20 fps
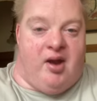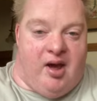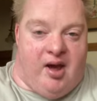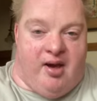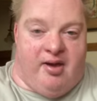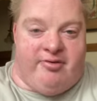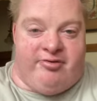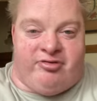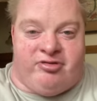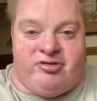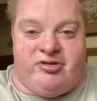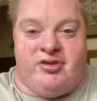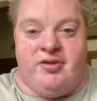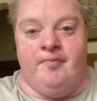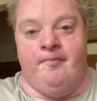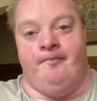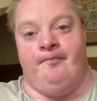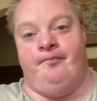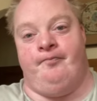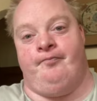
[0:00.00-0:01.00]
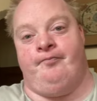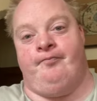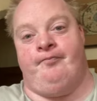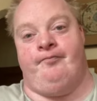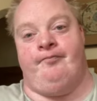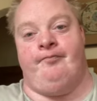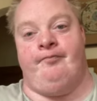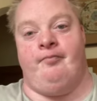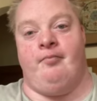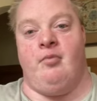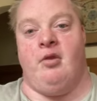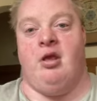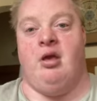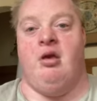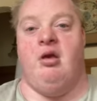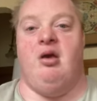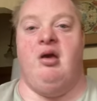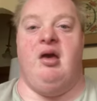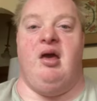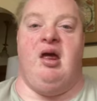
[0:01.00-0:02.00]
us.
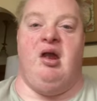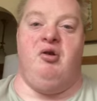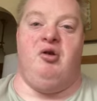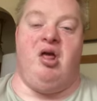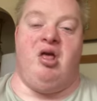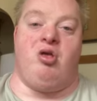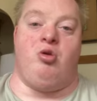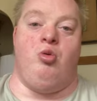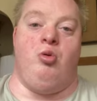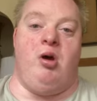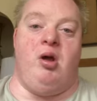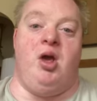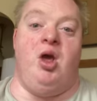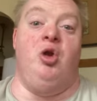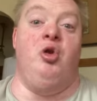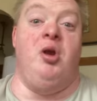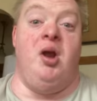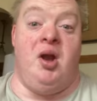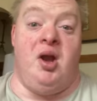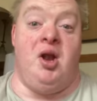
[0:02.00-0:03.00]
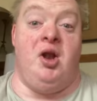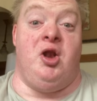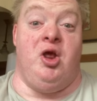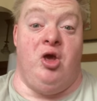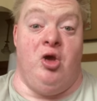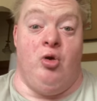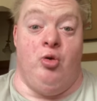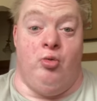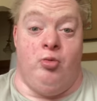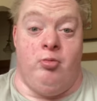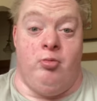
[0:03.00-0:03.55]
And that's what you need to do.